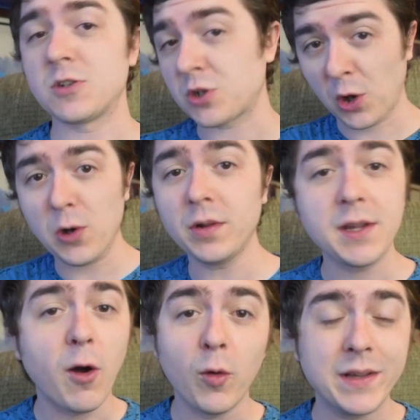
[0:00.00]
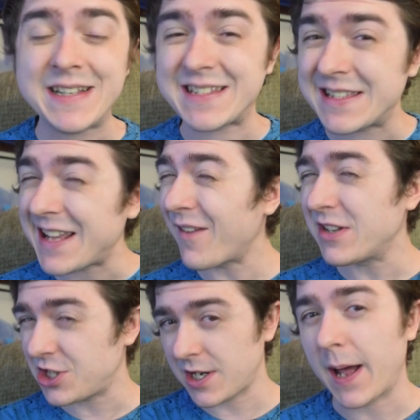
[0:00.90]
There's currently only
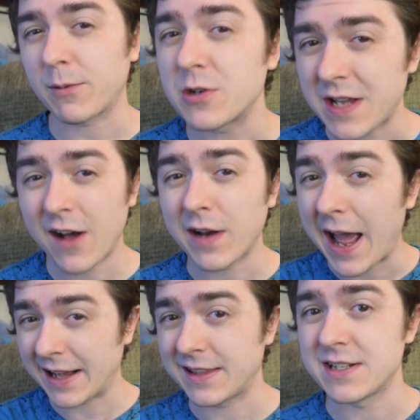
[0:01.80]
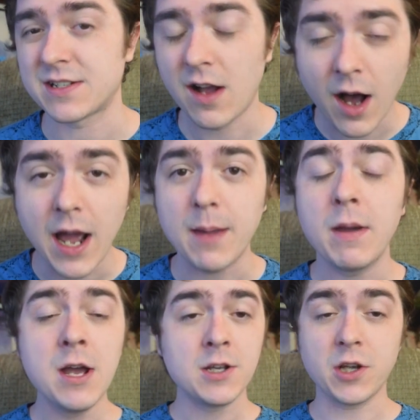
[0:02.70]
seven chapters out at this time,
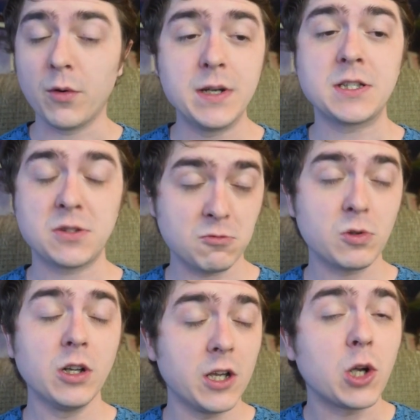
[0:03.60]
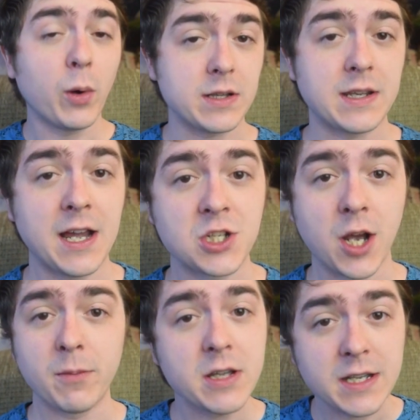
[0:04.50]
so it's really quick to catch
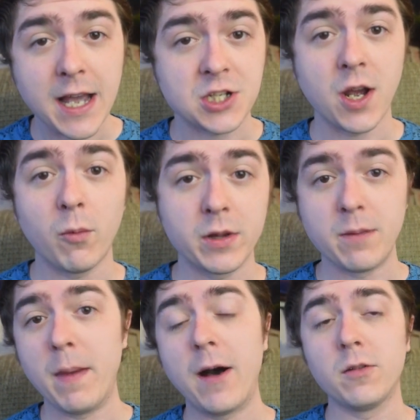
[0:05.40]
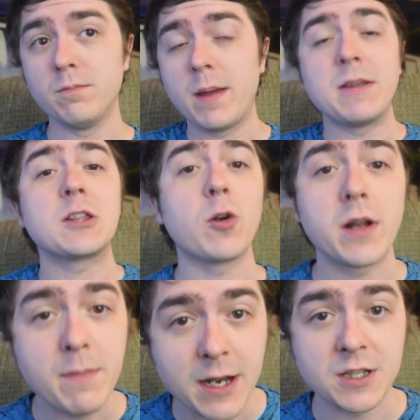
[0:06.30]
up. You can catch up with it about maybe
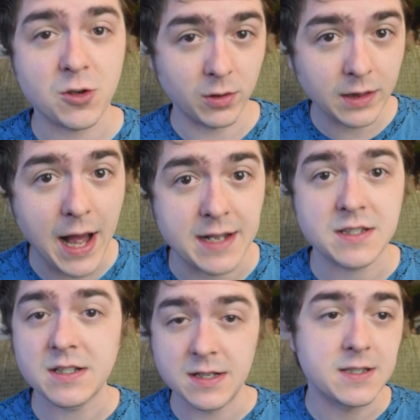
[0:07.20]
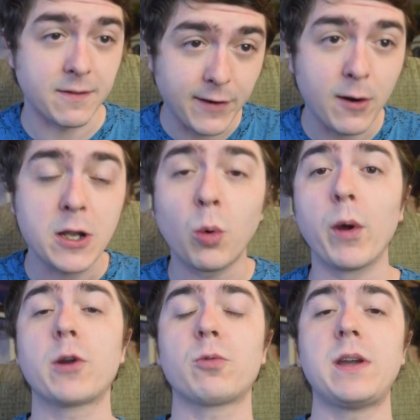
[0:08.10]
30 minutes or less. It, it's a very
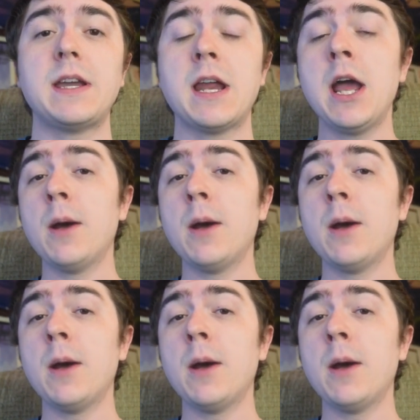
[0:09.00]
quick read,